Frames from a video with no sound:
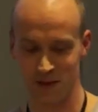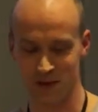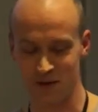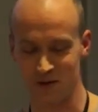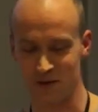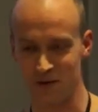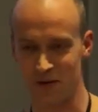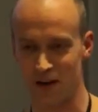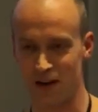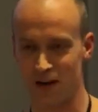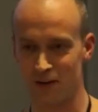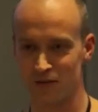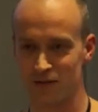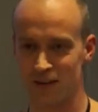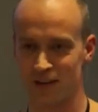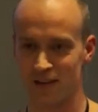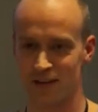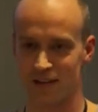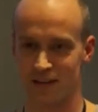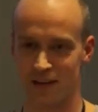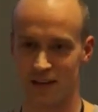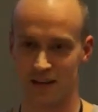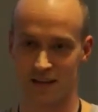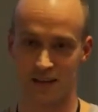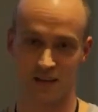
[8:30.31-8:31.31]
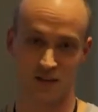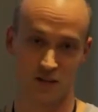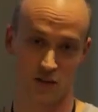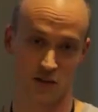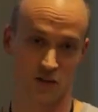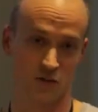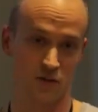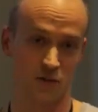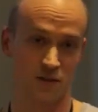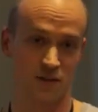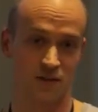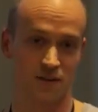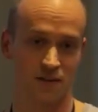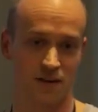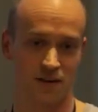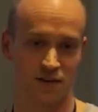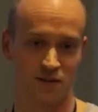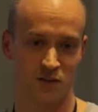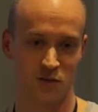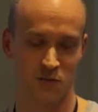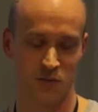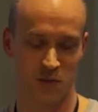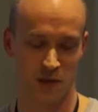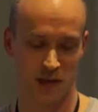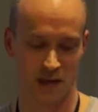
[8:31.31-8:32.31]
around and songs start
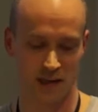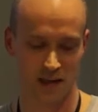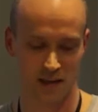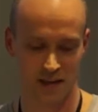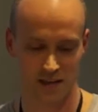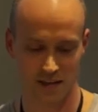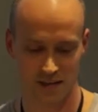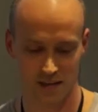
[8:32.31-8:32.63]
to play.